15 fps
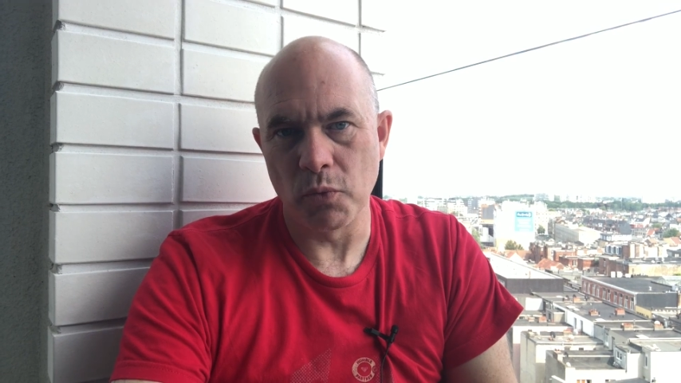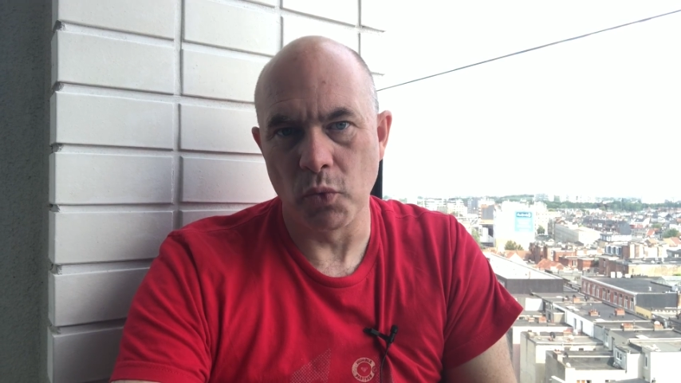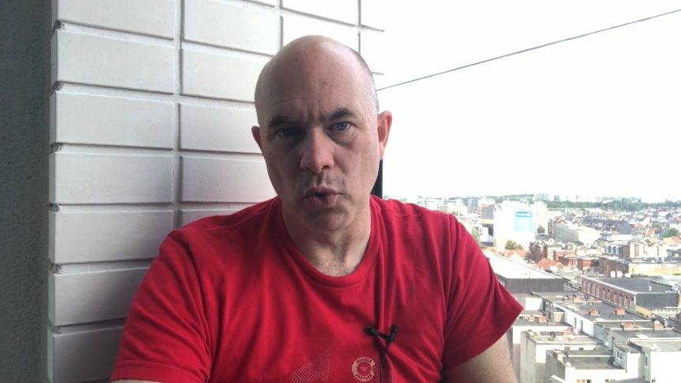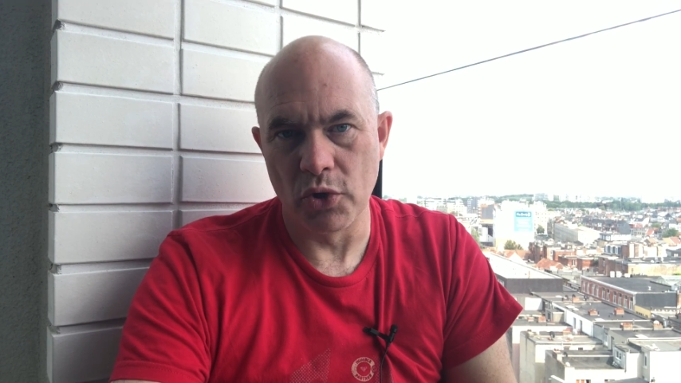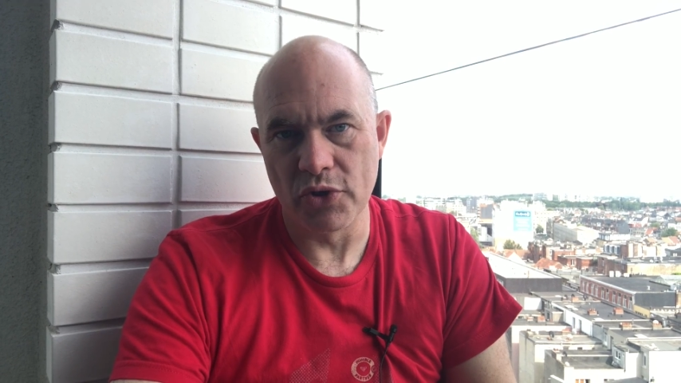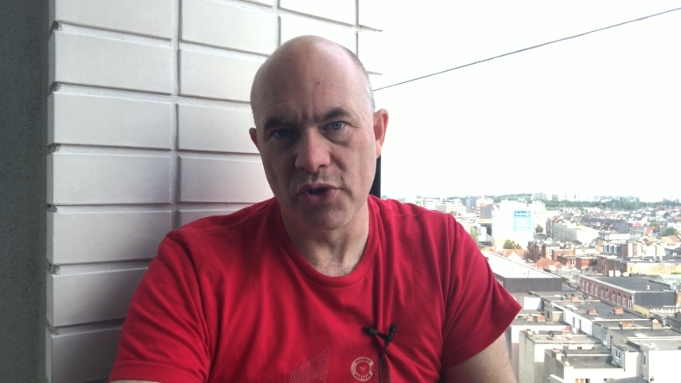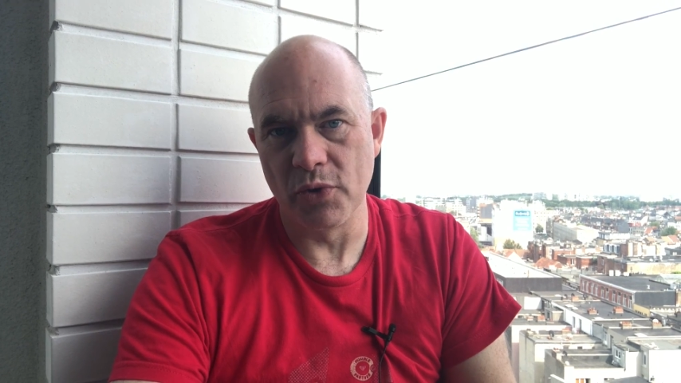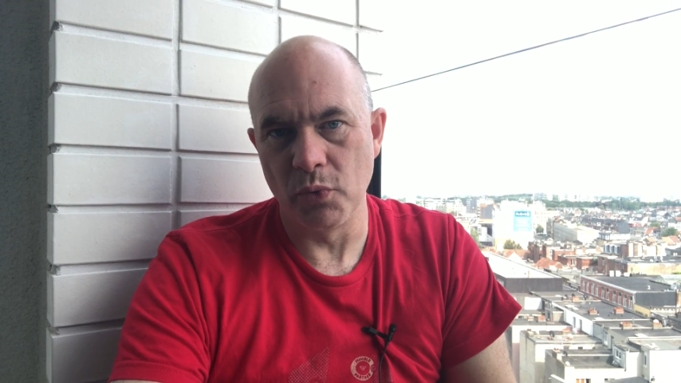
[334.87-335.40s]

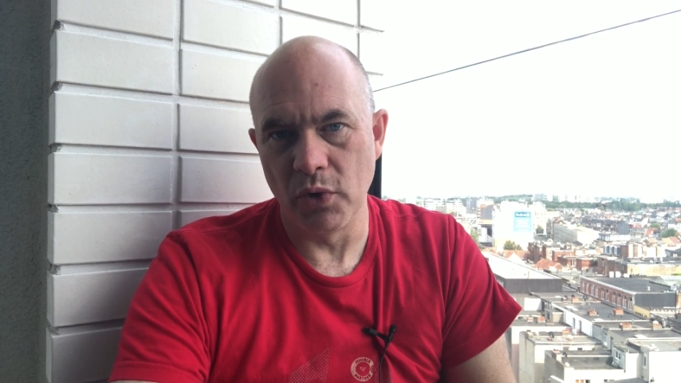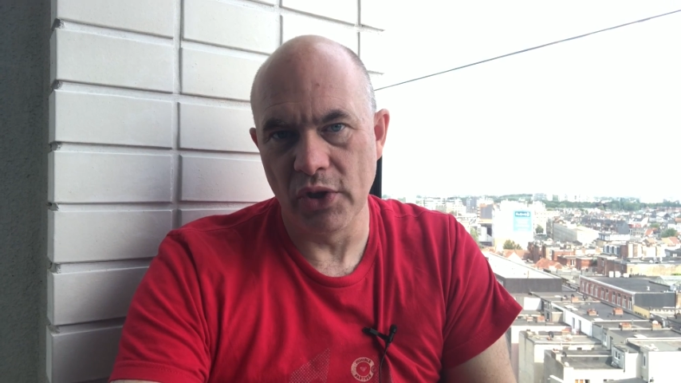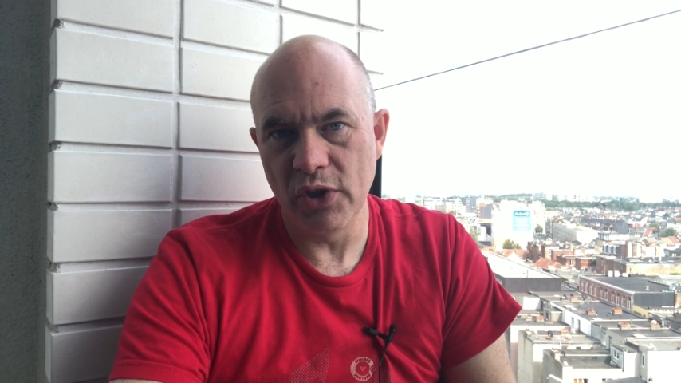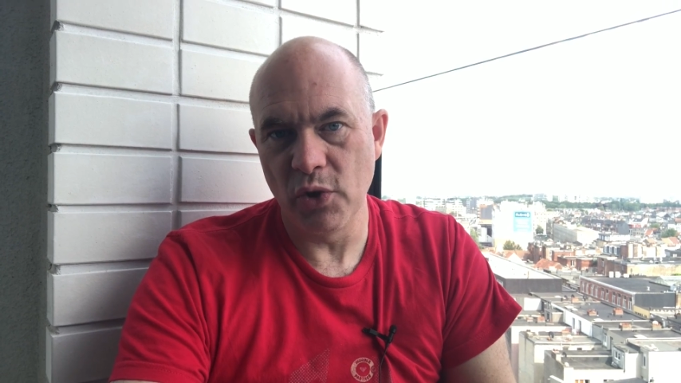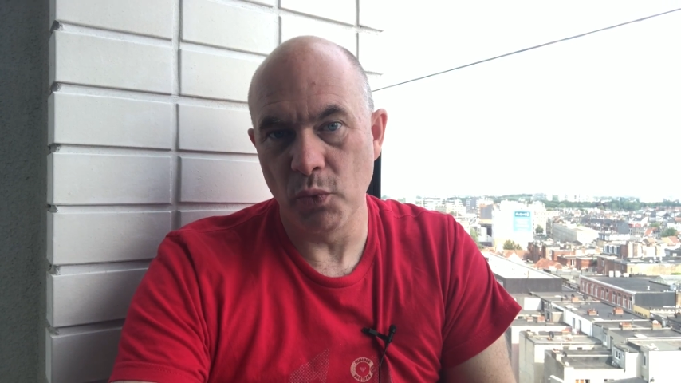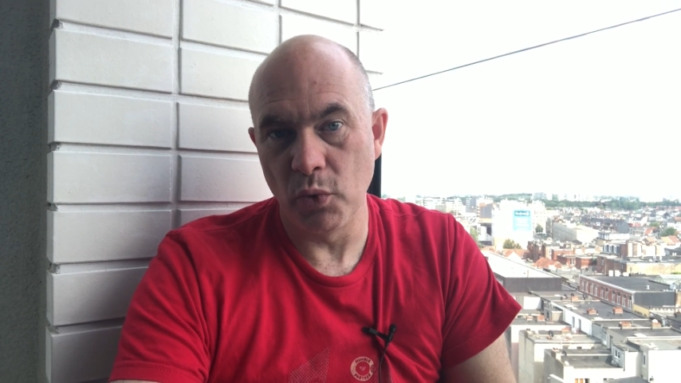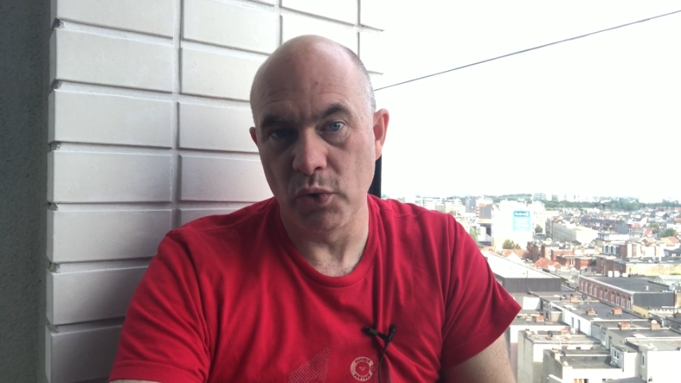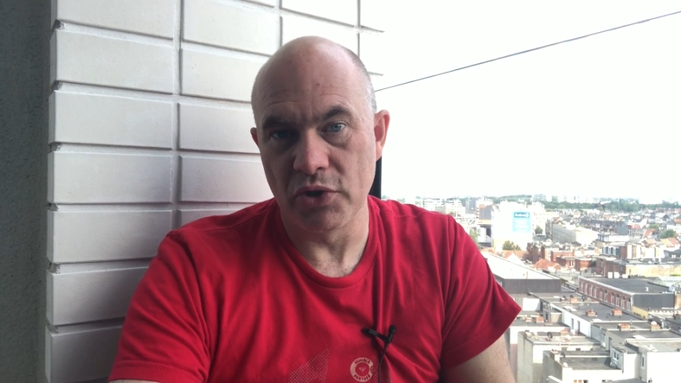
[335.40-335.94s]
was the one
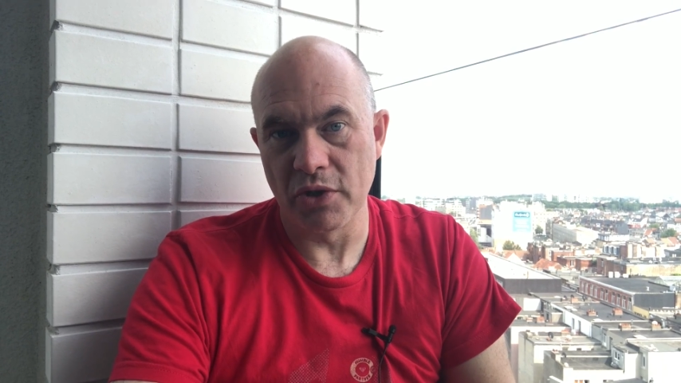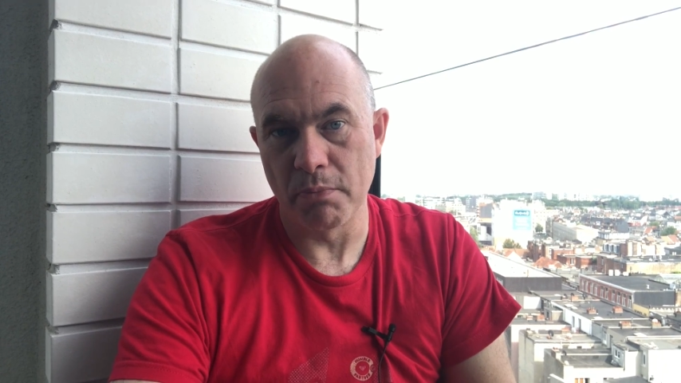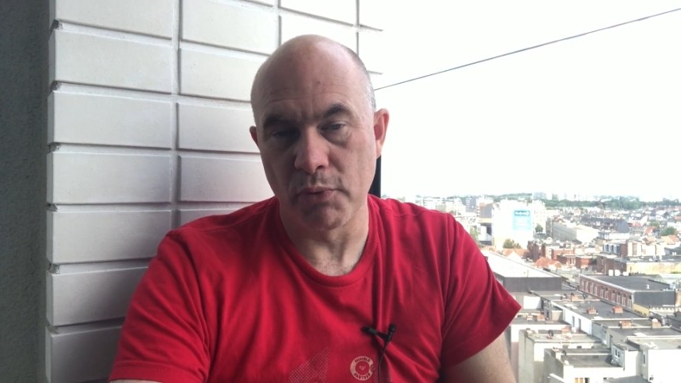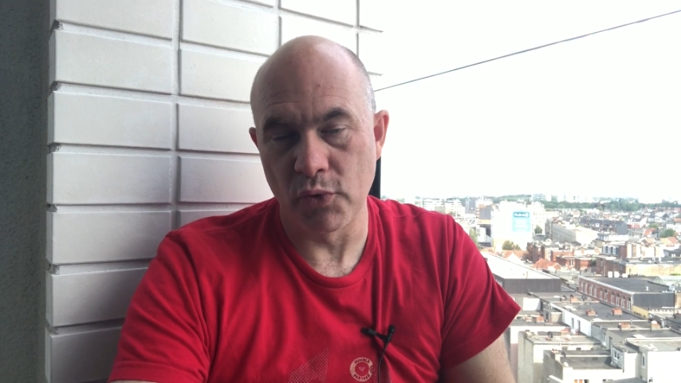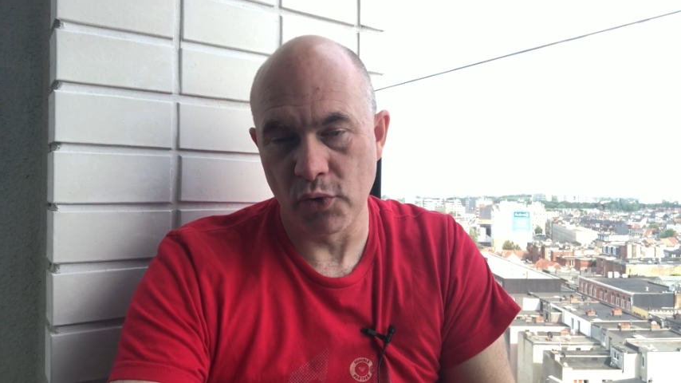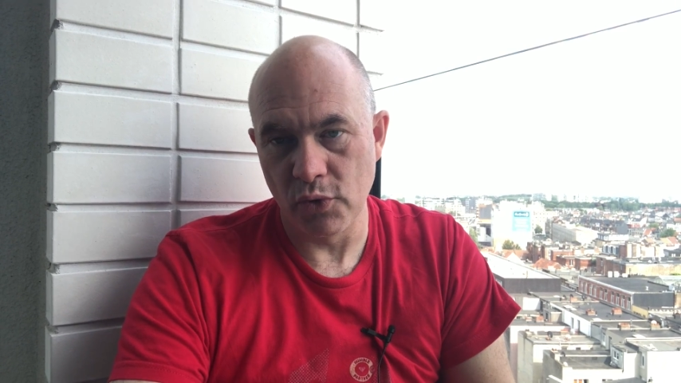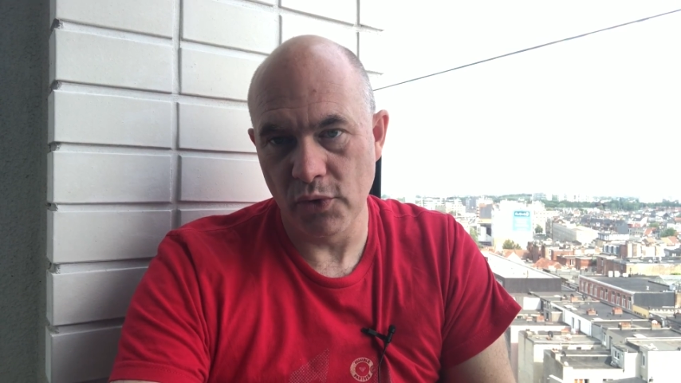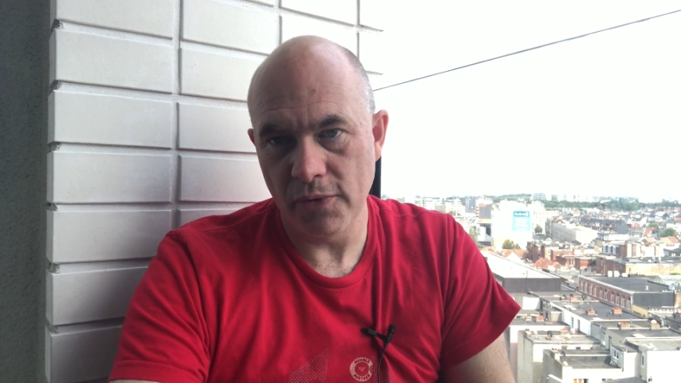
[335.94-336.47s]
that was
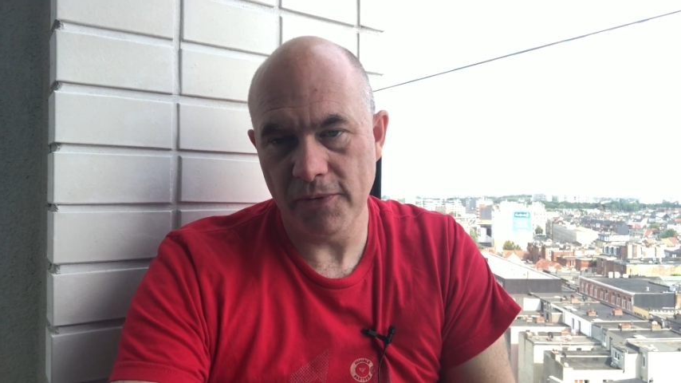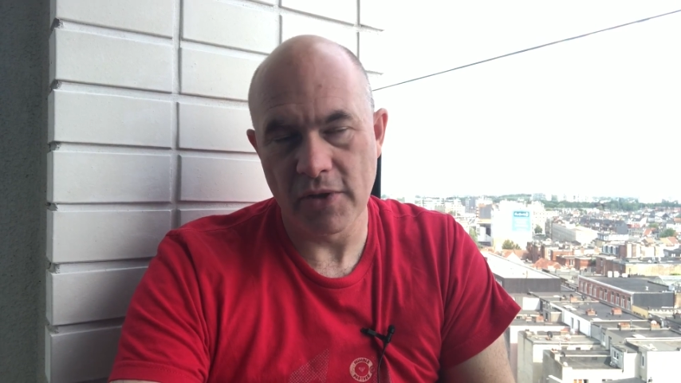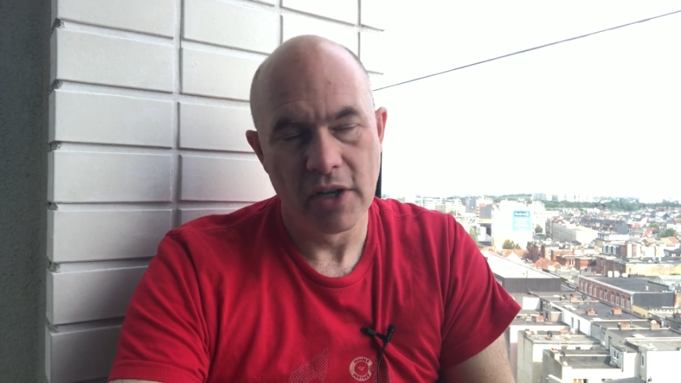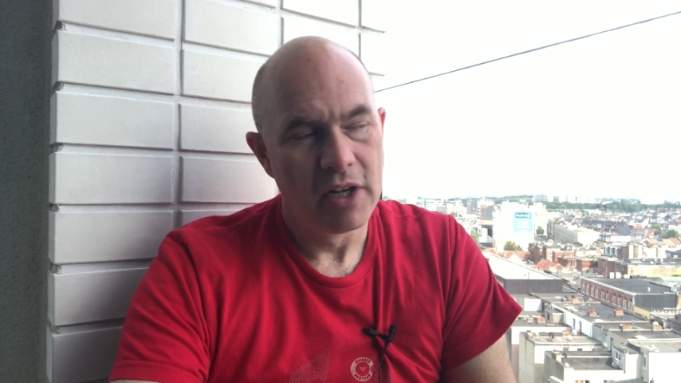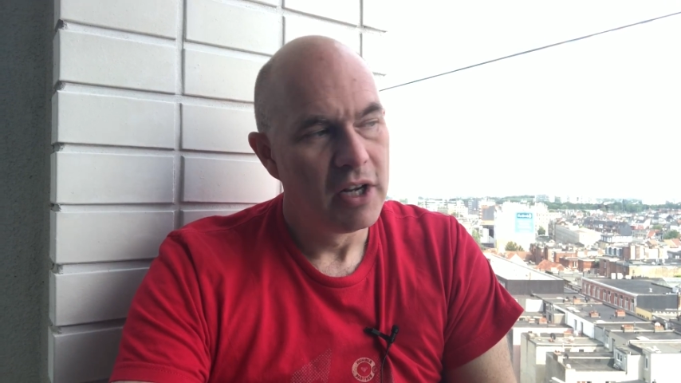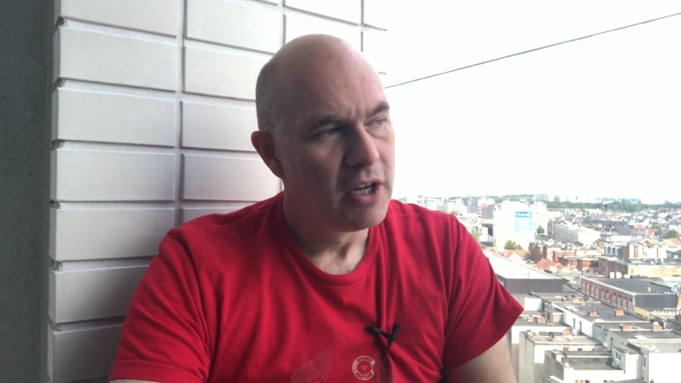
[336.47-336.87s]
approved.